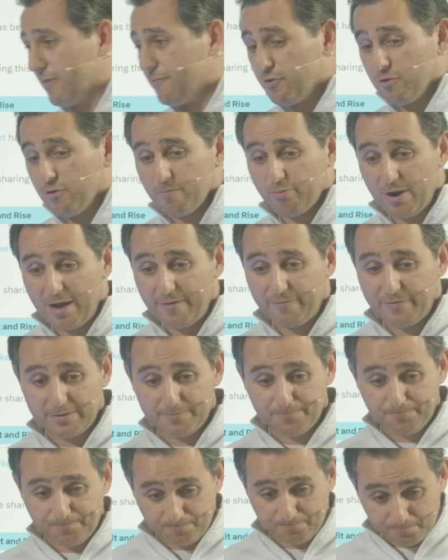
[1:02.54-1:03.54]
and profit.
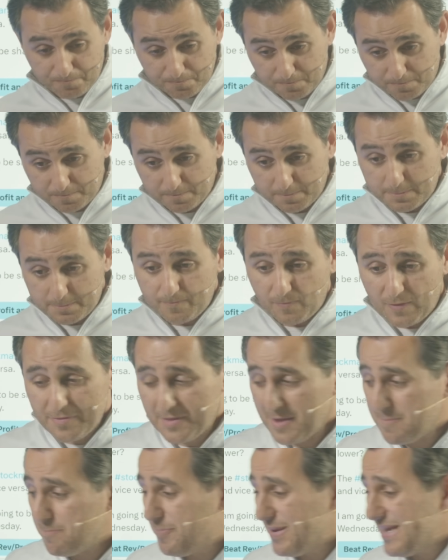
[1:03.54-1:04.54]

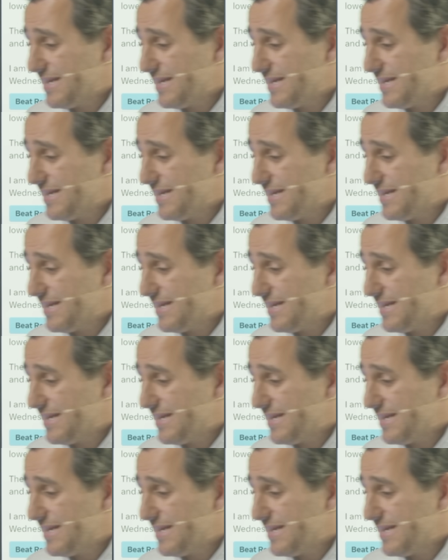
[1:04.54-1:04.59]
They beat